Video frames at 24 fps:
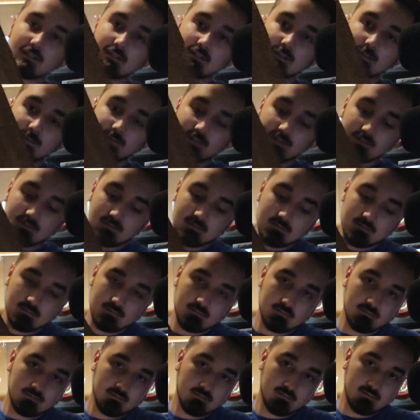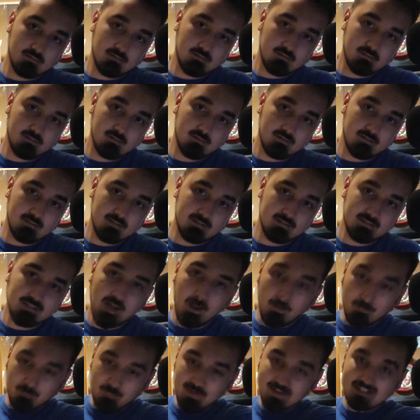let me see how
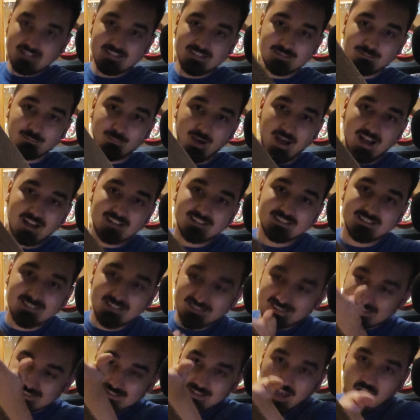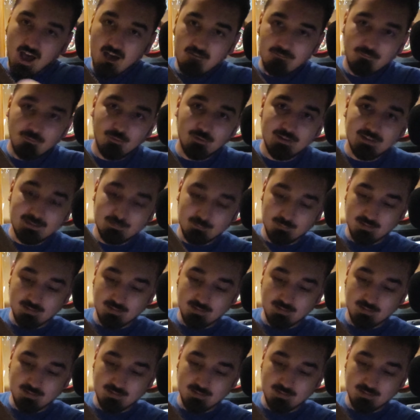big this box is? It's covering